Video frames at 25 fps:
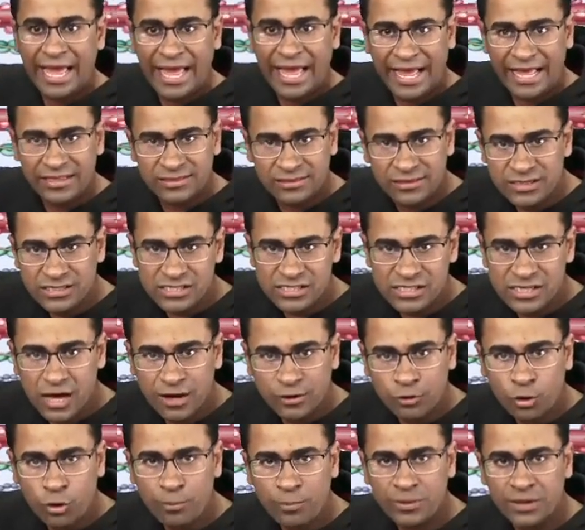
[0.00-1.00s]
and this
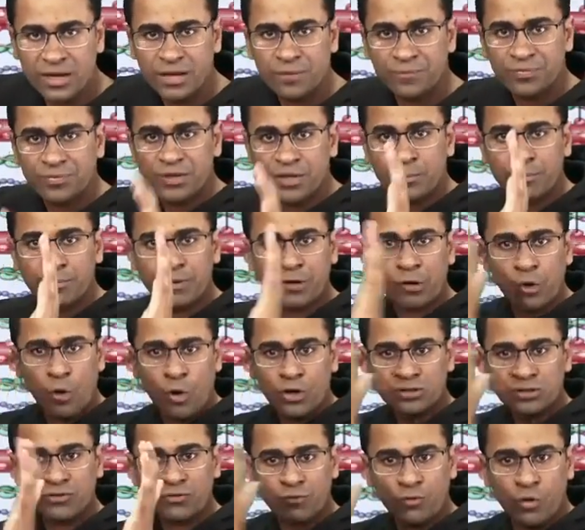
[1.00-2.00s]
sarcomere
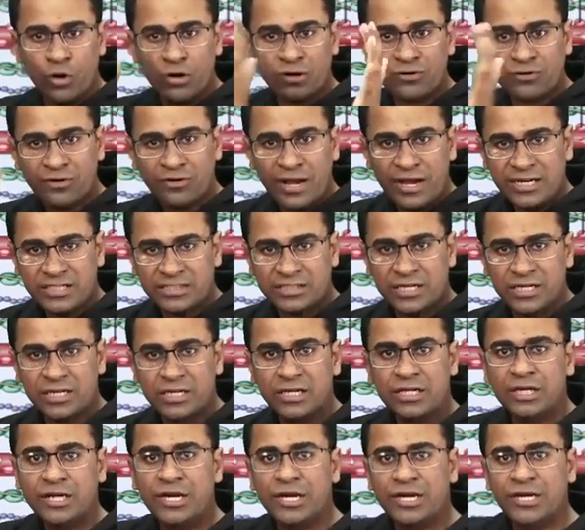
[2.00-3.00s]
because of
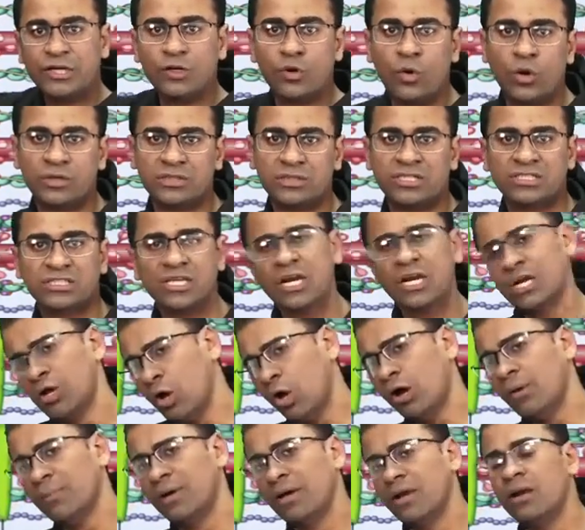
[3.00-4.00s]
contraction it causes the
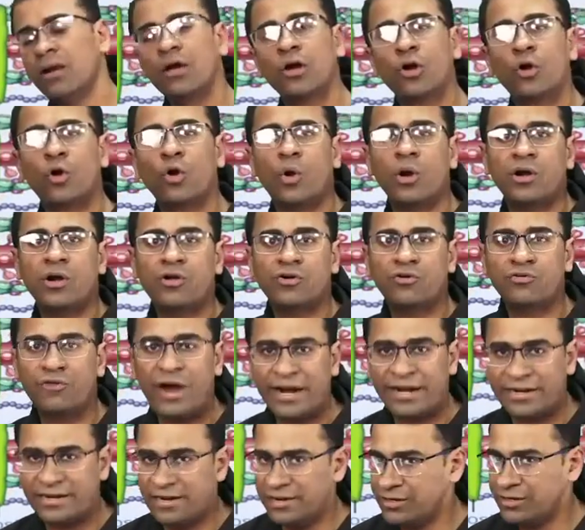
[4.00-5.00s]
normal
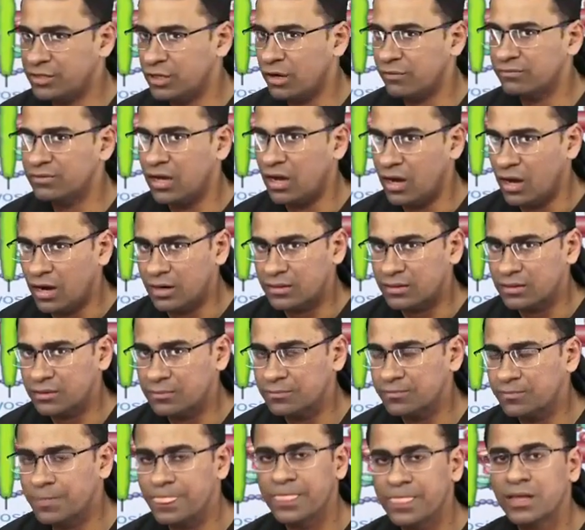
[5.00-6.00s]
contractility of the heart.
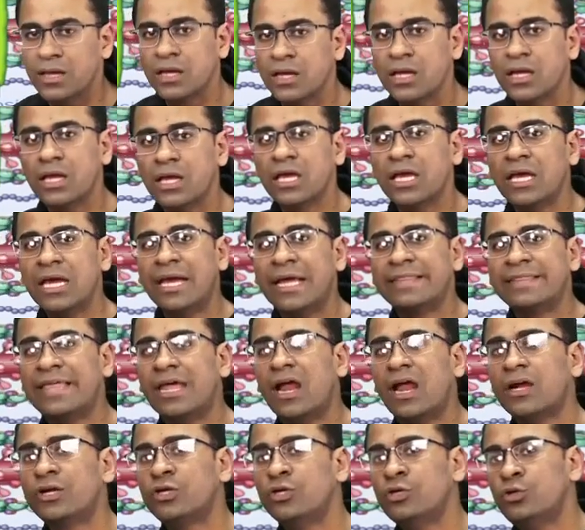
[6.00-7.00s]

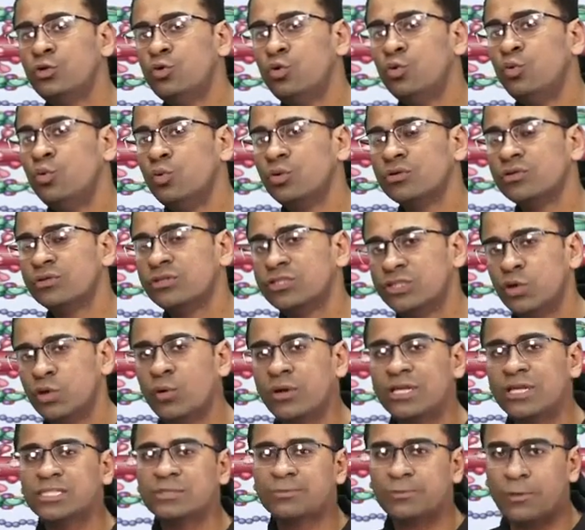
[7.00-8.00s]
There are two
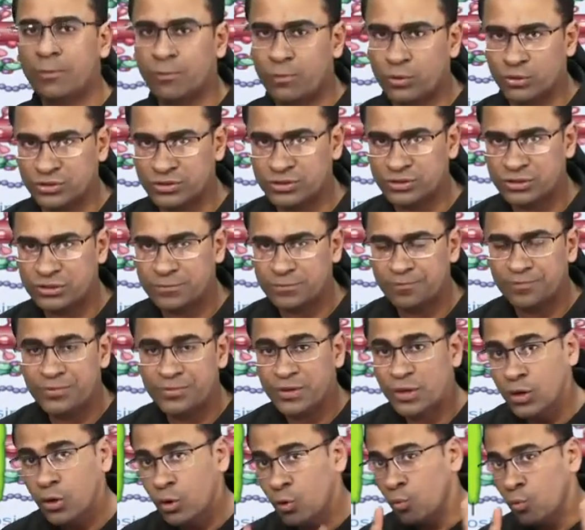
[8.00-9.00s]
theories proposed.
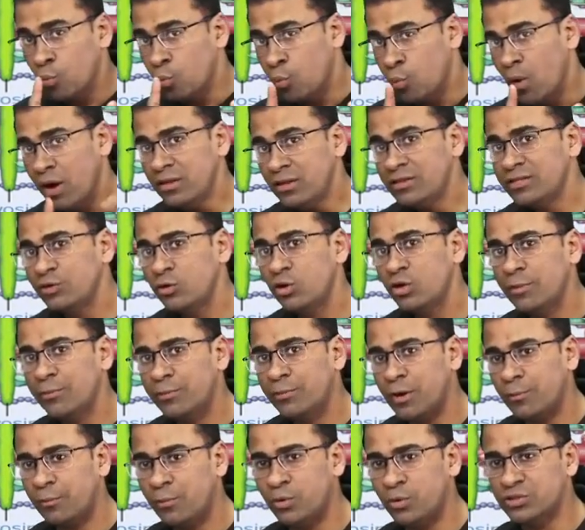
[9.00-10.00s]
One theory
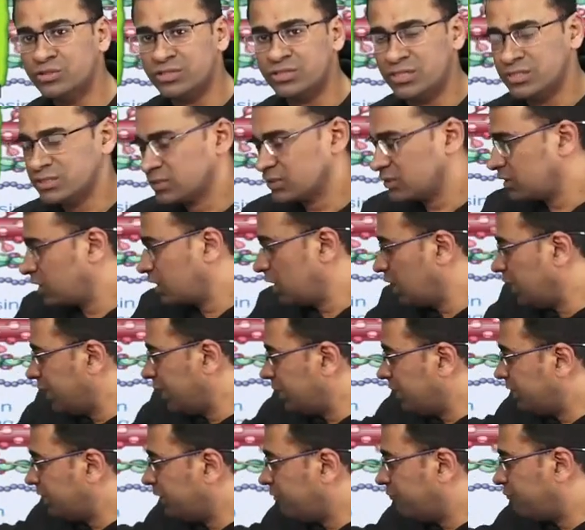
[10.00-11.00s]
proposes
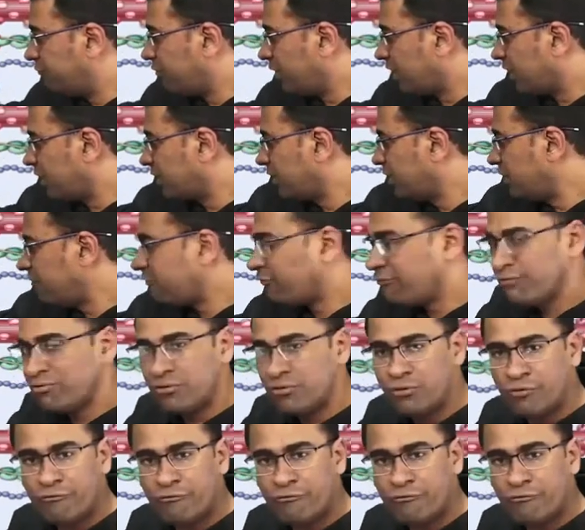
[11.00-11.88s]
defective